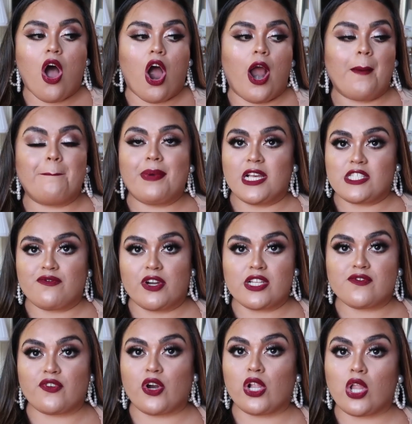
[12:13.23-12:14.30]
are best
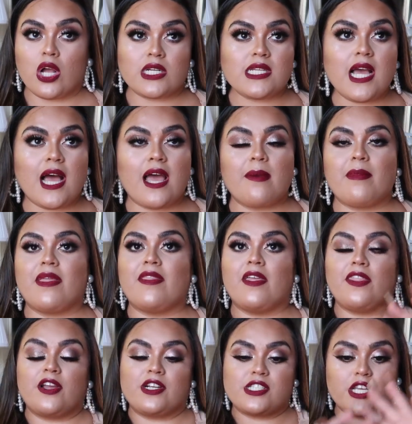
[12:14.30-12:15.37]
friends for a long time and
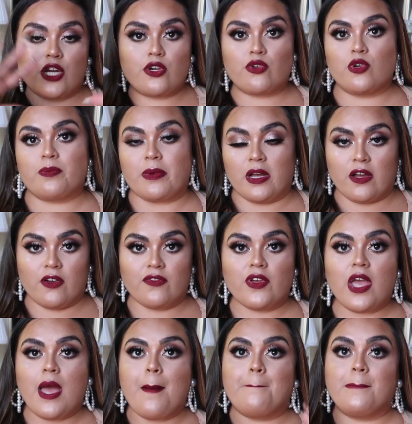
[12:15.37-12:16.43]
then there's a group of
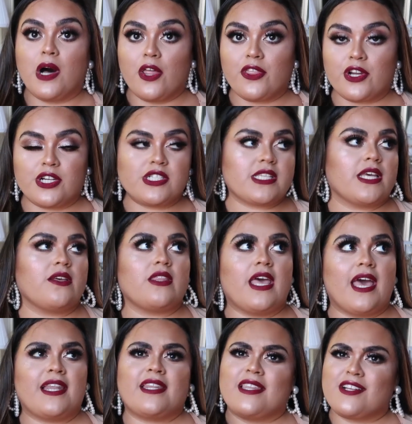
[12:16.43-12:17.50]
mothers
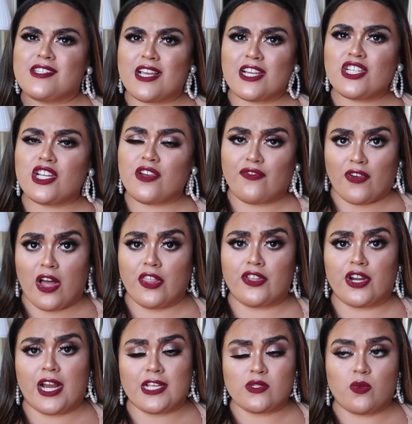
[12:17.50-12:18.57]
and there's actually a
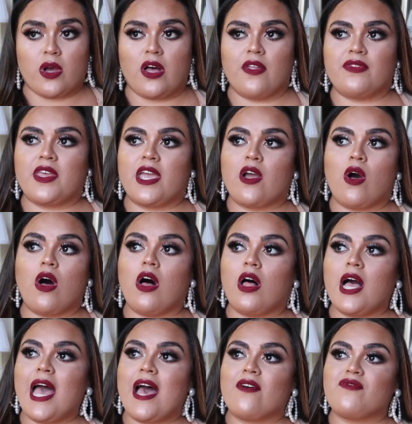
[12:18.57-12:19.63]
father as well and they
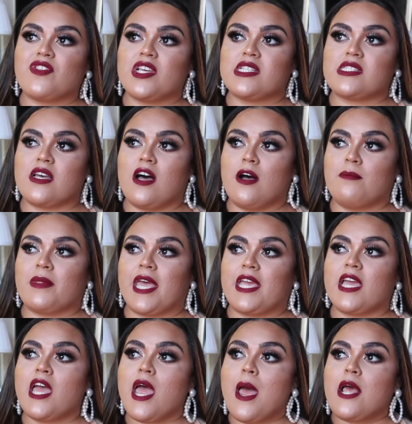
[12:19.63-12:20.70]
all have this um
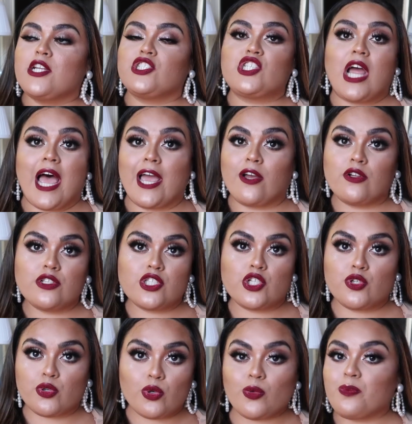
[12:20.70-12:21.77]
like
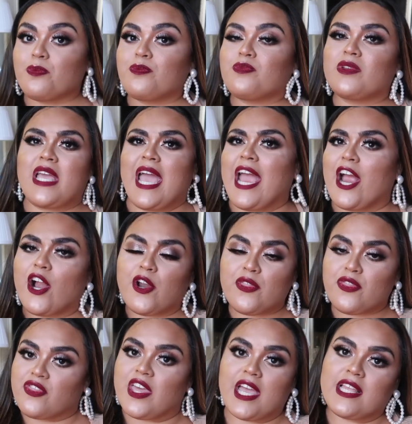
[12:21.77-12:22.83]
child group
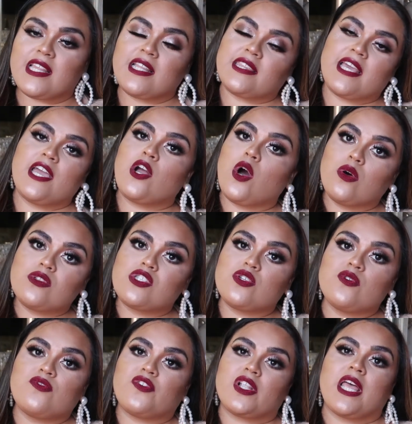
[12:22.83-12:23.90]
care thing that they go
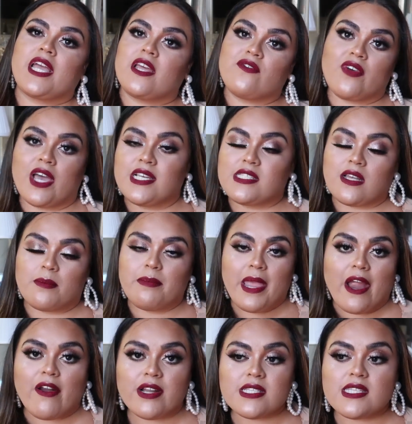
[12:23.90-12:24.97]
to for like advice on
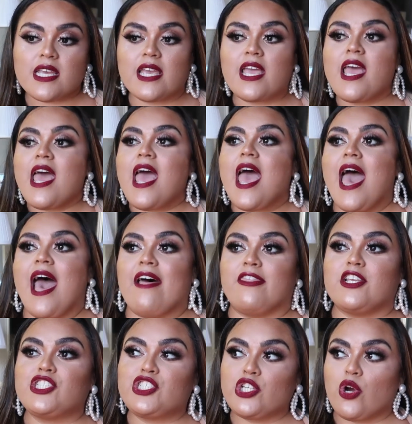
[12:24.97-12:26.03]
parenting
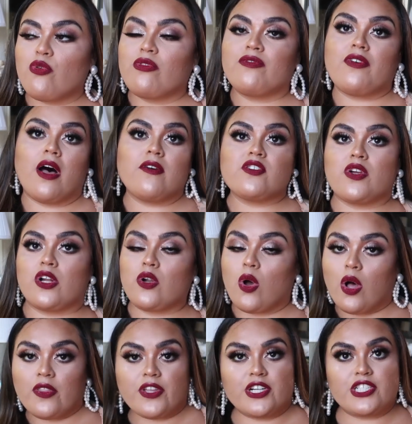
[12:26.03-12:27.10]
and the show revolves on
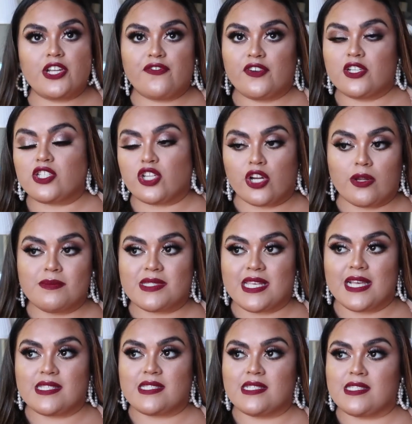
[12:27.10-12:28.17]
all their different
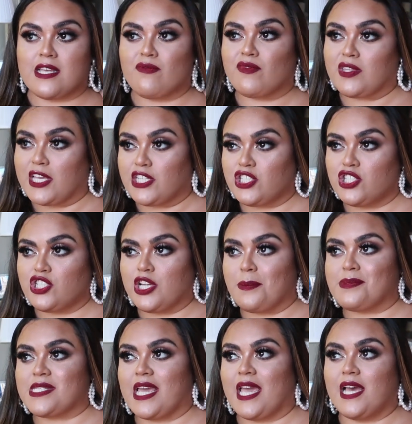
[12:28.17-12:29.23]
circumstances and
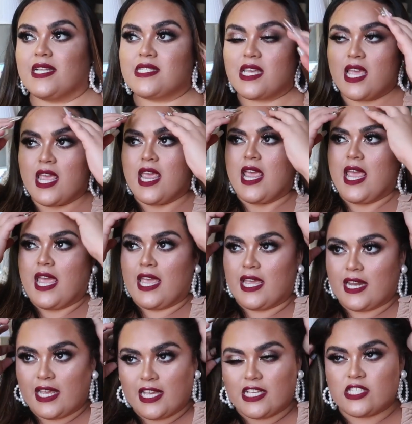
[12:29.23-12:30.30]
relationships and
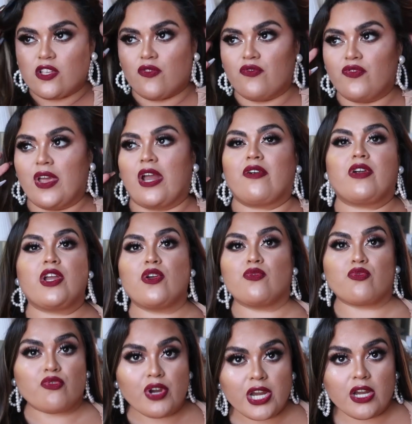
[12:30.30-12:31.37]
it is very
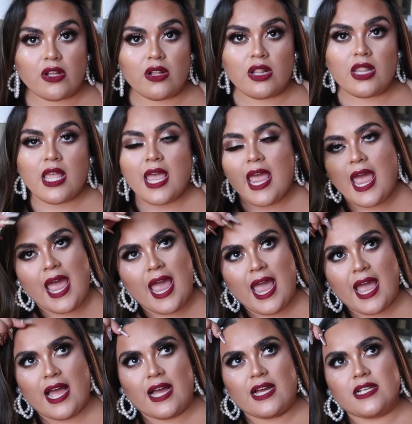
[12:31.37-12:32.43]
real
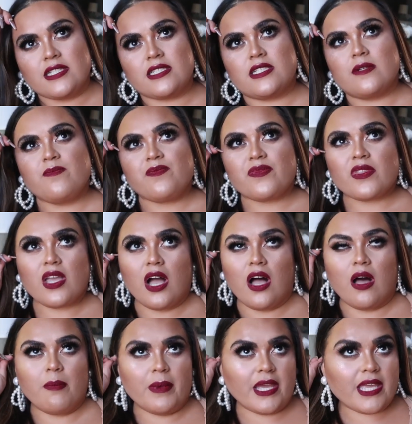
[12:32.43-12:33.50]
and
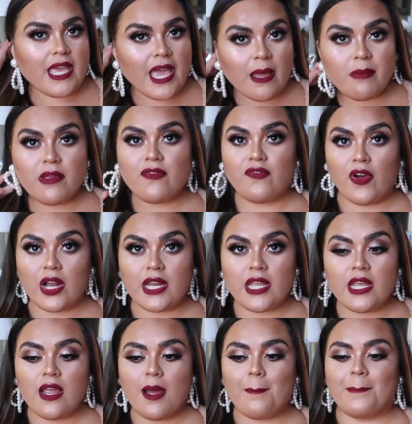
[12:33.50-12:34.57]
um, it can be
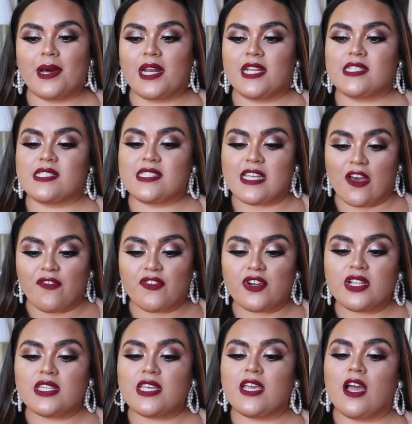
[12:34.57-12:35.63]
funny but it's
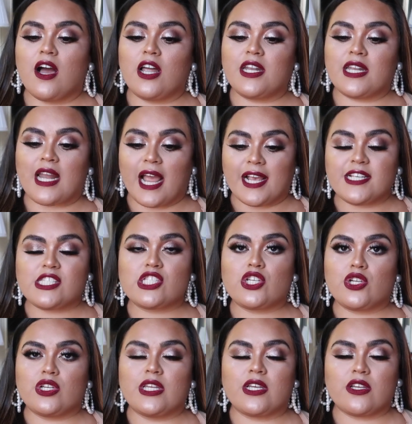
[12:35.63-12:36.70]
definitely a nice
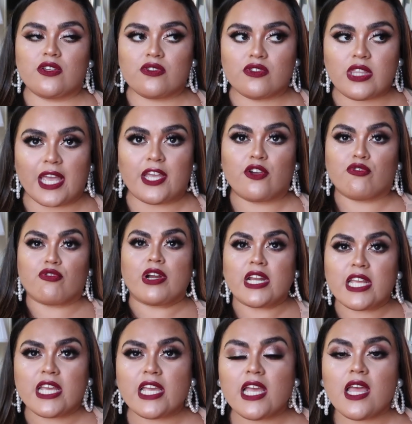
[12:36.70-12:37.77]
like
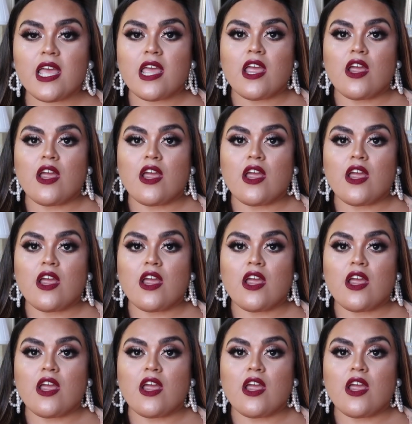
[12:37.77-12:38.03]
gritty